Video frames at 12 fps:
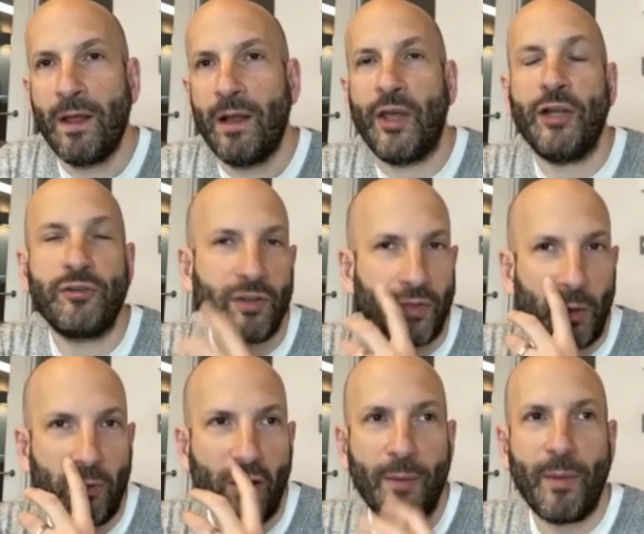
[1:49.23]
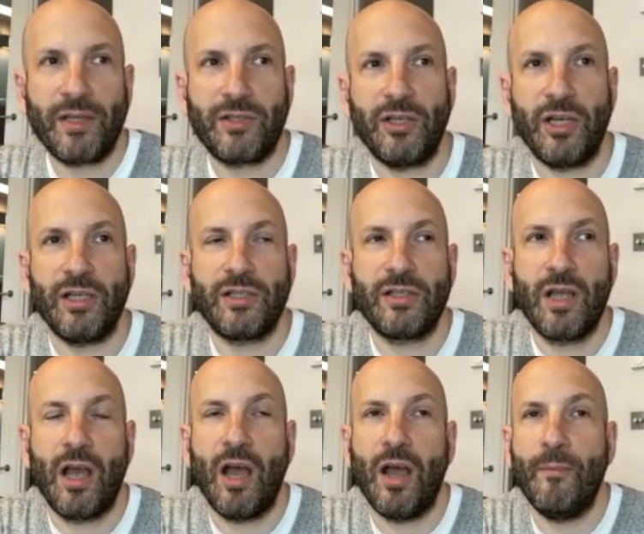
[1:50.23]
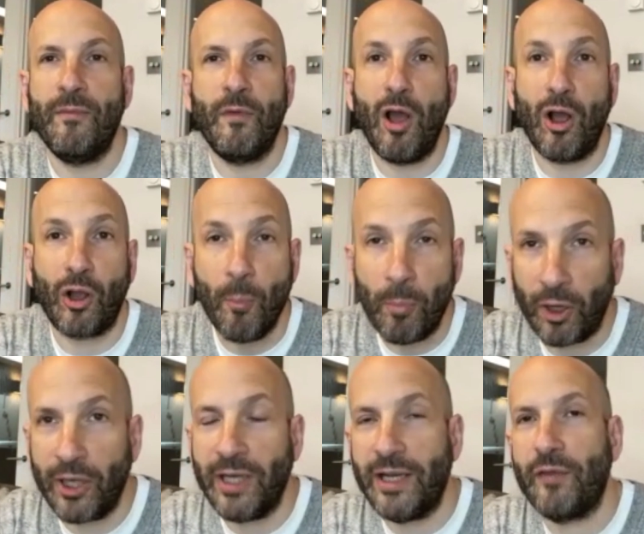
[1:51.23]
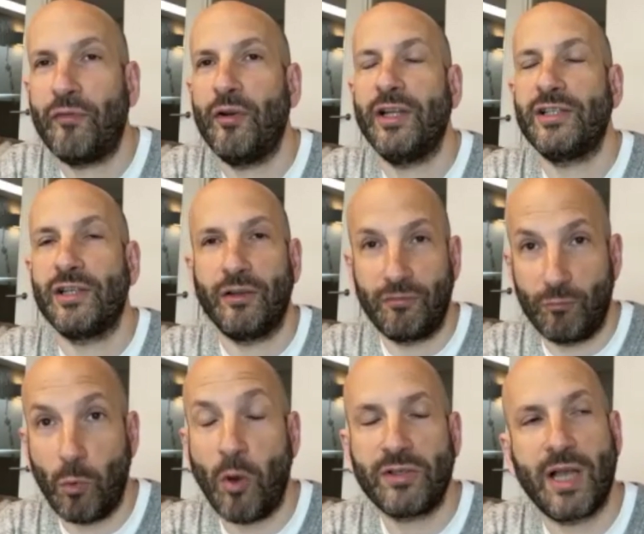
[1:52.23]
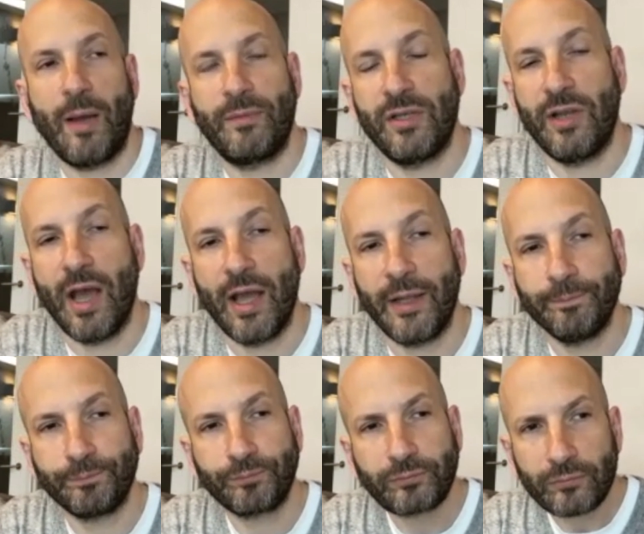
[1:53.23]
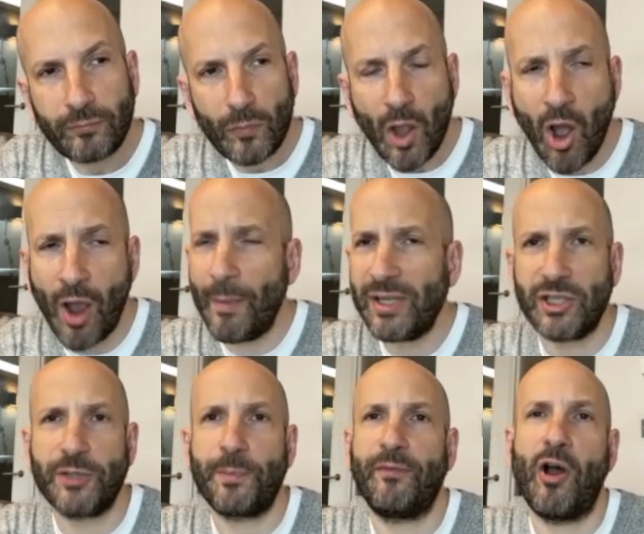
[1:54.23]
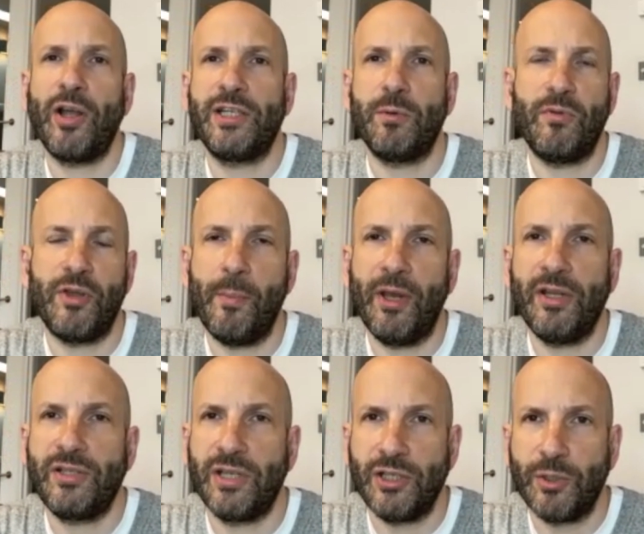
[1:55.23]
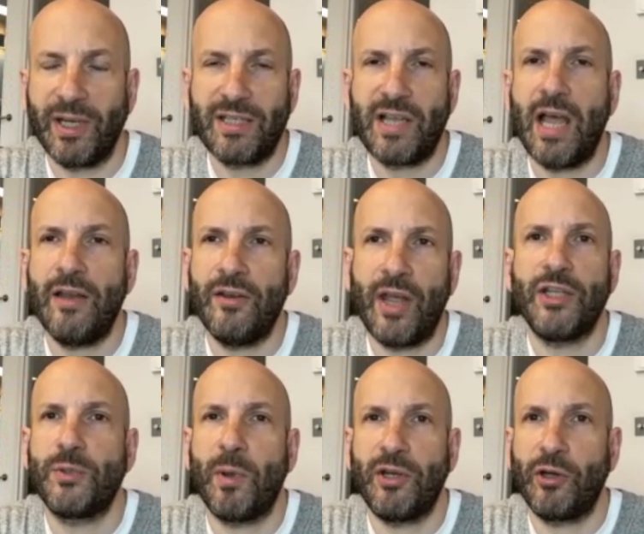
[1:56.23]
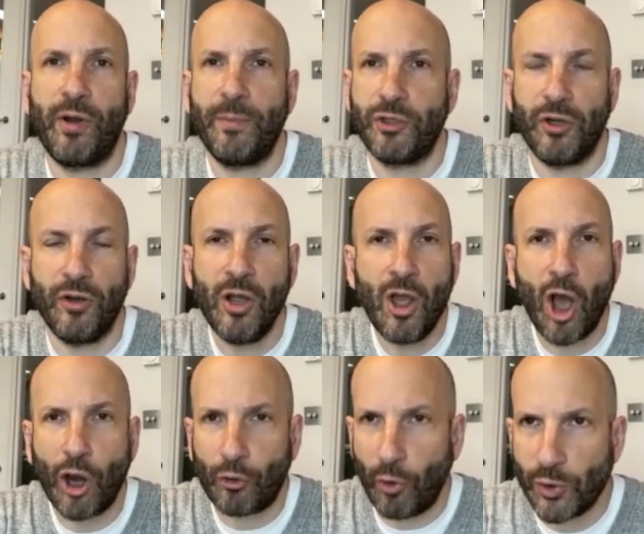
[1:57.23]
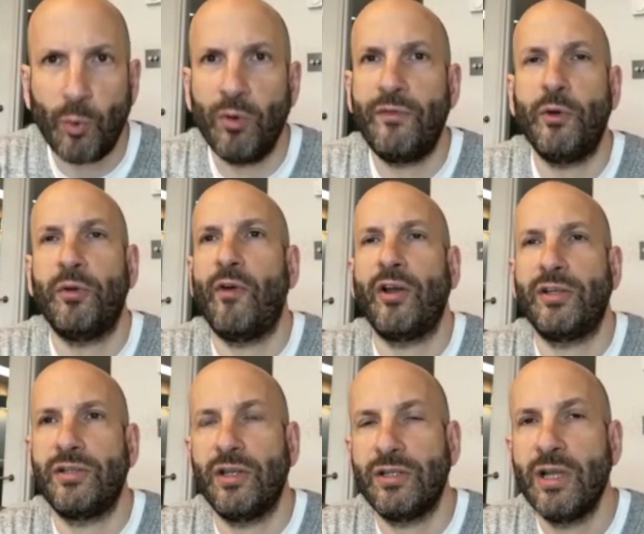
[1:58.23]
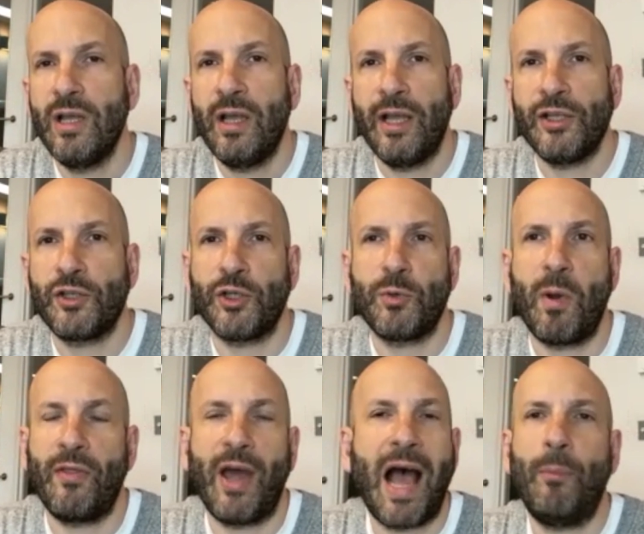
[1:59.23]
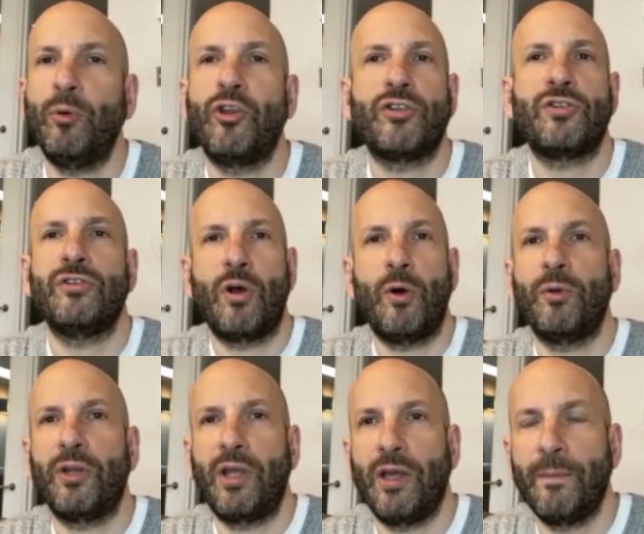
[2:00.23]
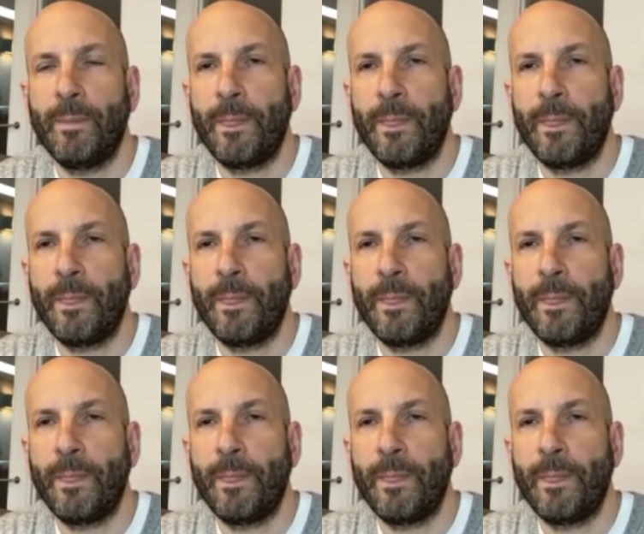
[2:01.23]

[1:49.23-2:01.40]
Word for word: The interesting thing with iMessage is um, completely differently to WhatsApp today iMessage provides you with the ability to extend end-to-end encryption across all of your devices in such a way that Apple doesn't hold a key.